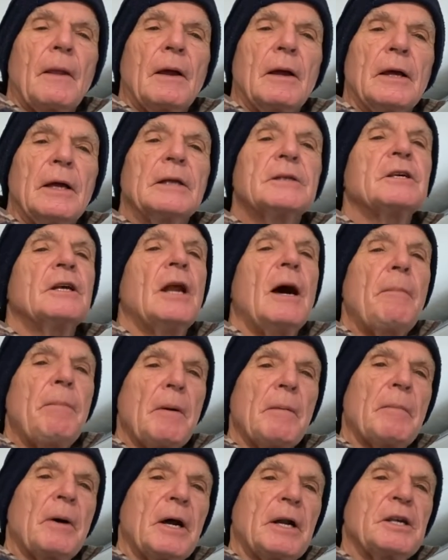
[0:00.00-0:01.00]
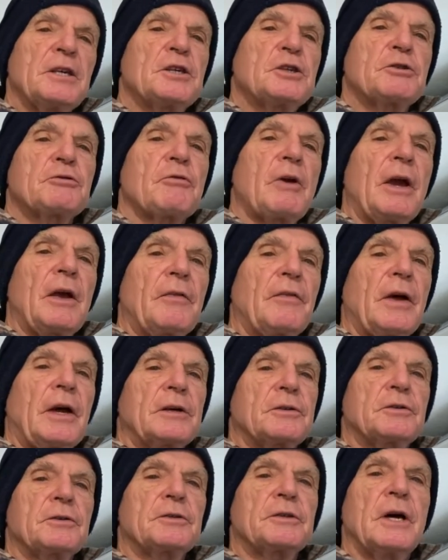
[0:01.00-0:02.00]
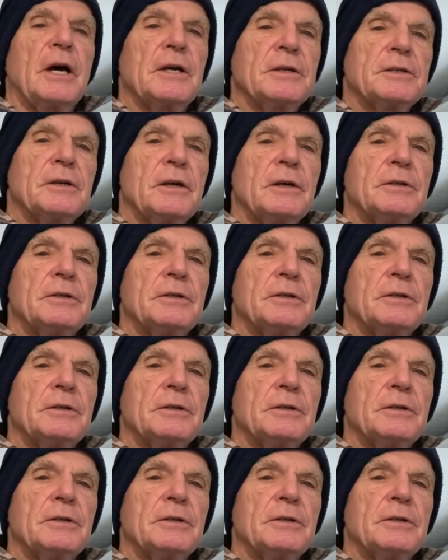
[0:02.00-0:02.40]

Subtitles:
it's an upper body strength exercise.